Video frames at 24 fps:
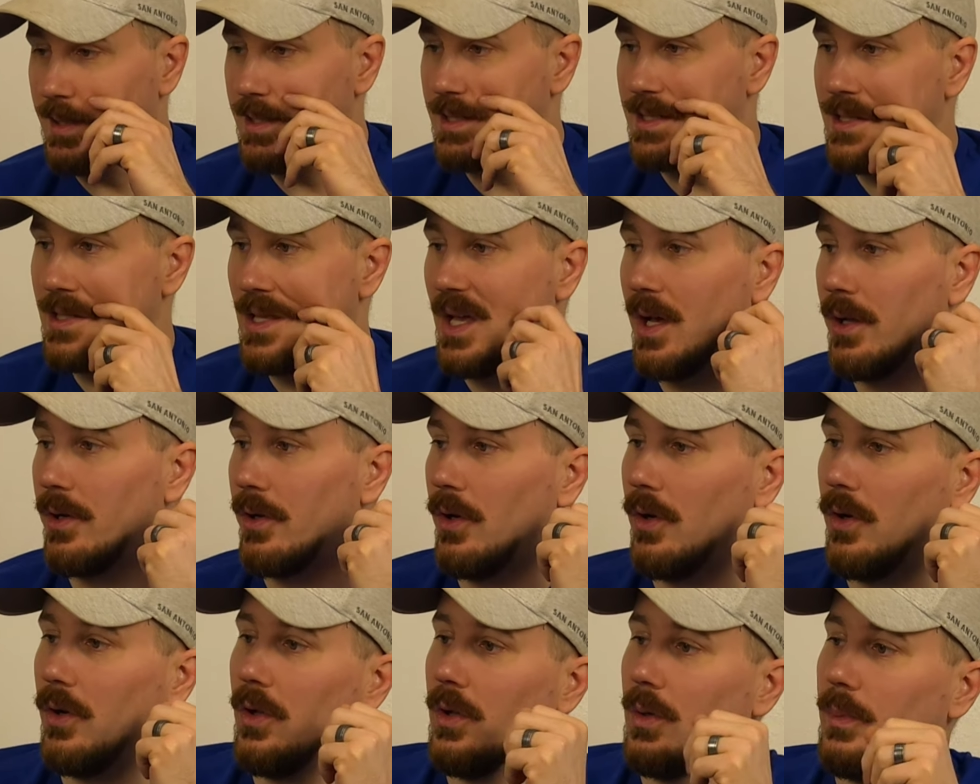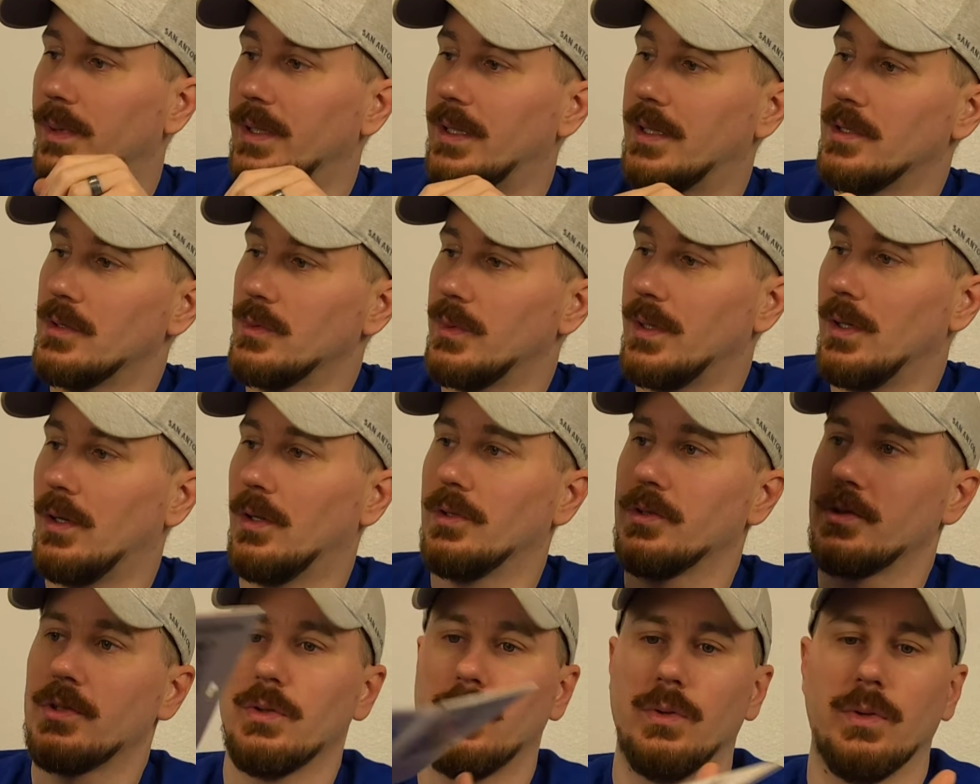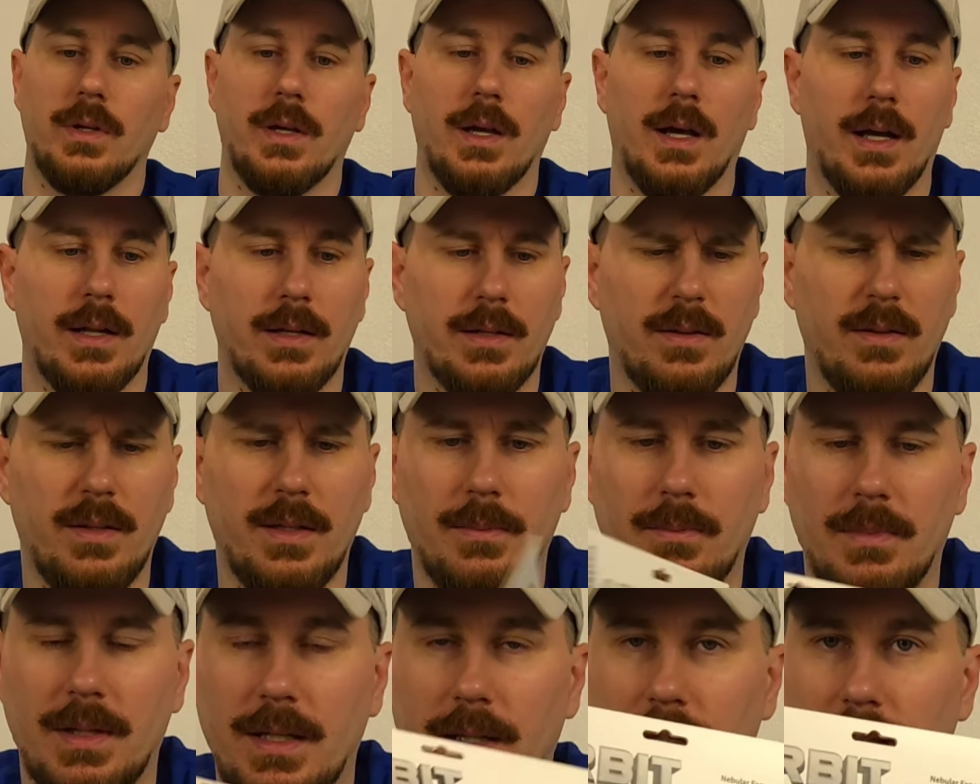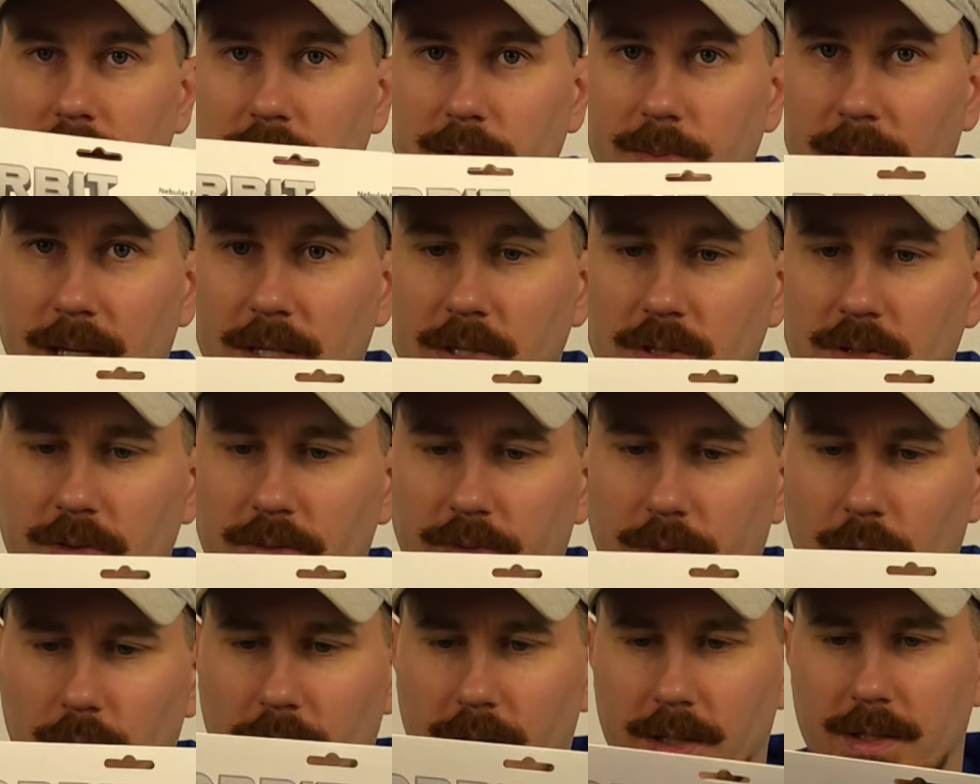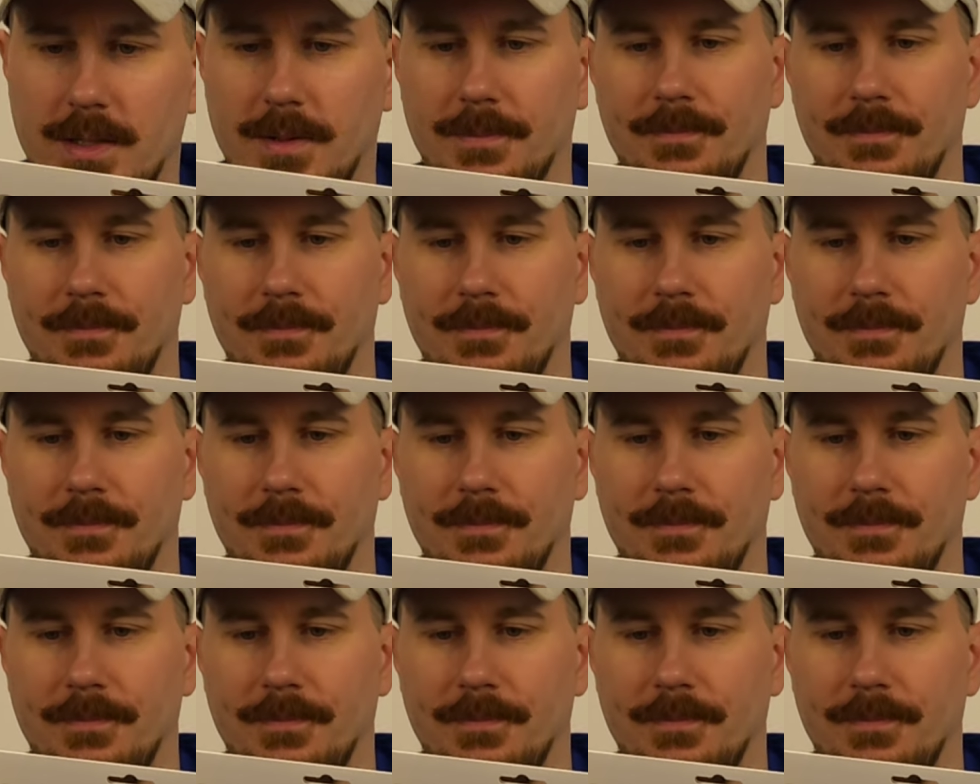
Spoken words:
is not all, because we also got the mini expansion for it.